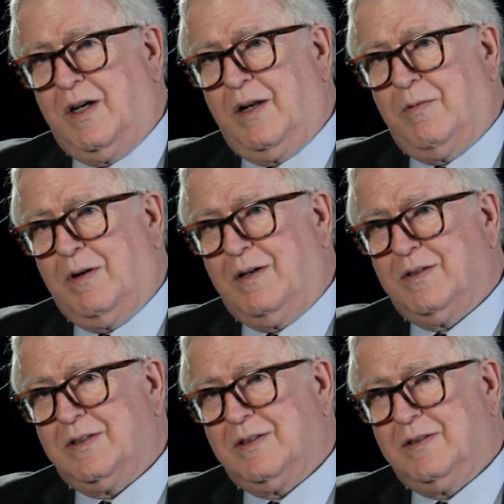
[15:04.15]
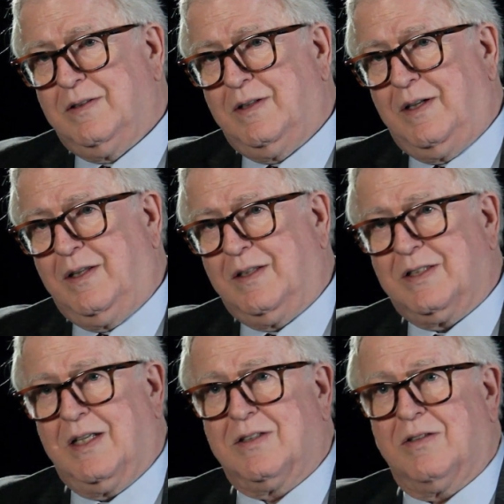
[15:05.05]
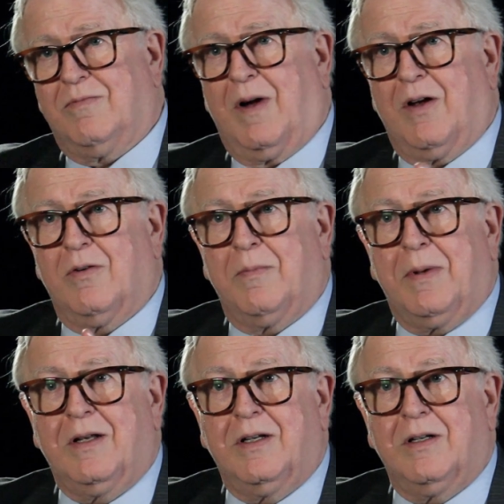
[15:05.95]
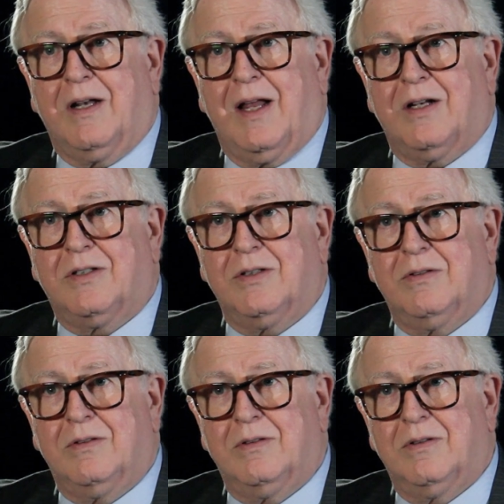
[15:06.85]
than anyone else in the sense of my own opinion and attitude.